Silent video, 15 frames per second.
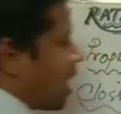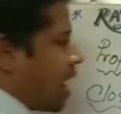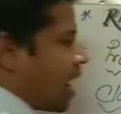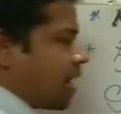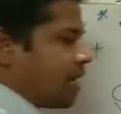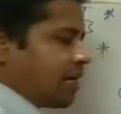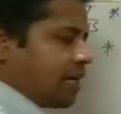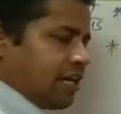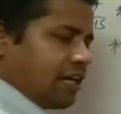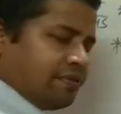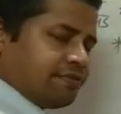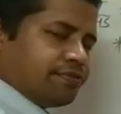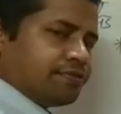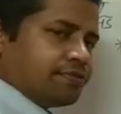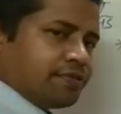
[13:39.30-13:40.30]
and
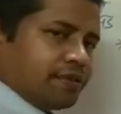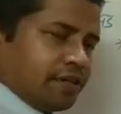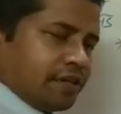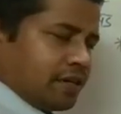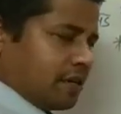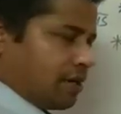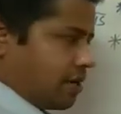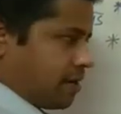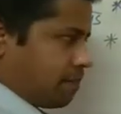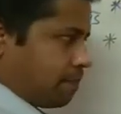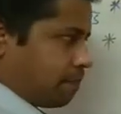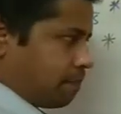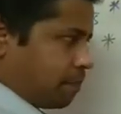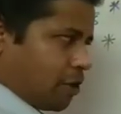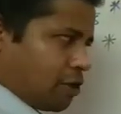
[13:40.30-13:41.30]
if
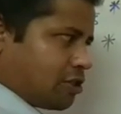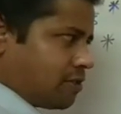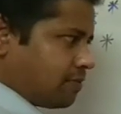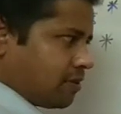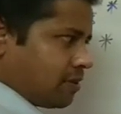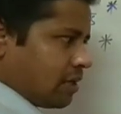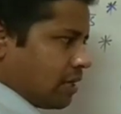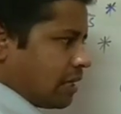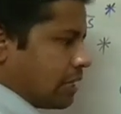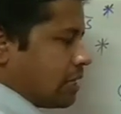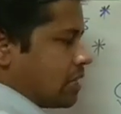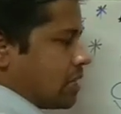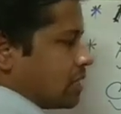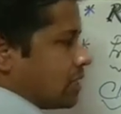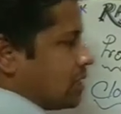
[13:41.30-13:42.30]
possible,
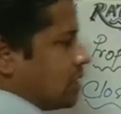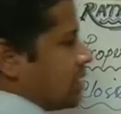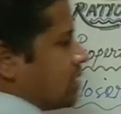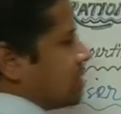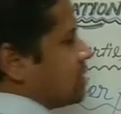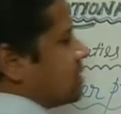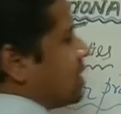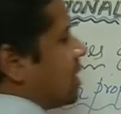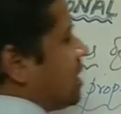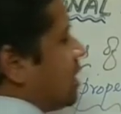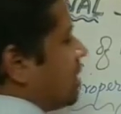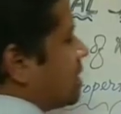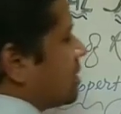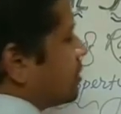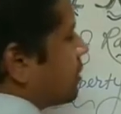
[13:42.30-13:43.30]
this
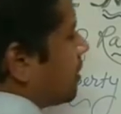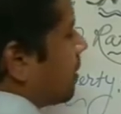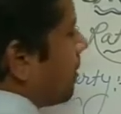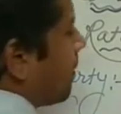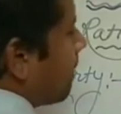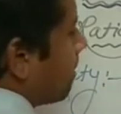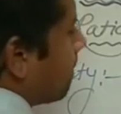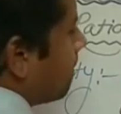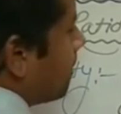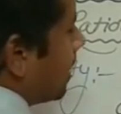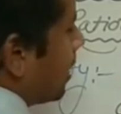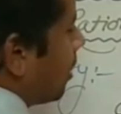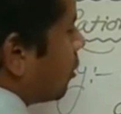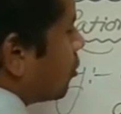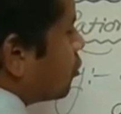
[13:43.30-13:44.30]
C is
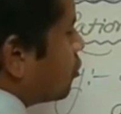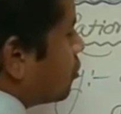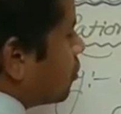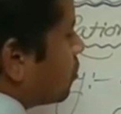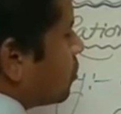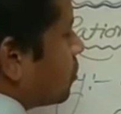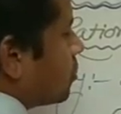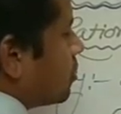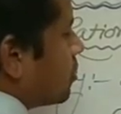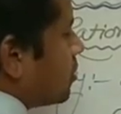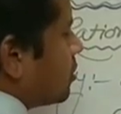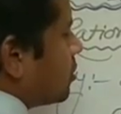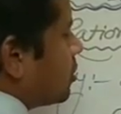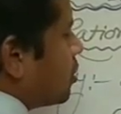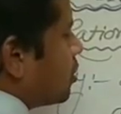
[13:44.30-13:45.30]
belongs to
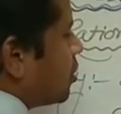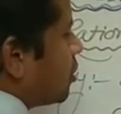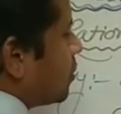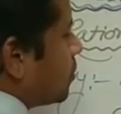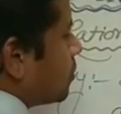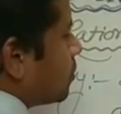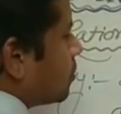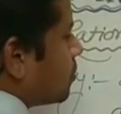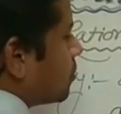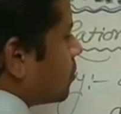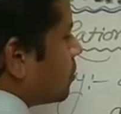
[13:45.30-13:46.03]
Q.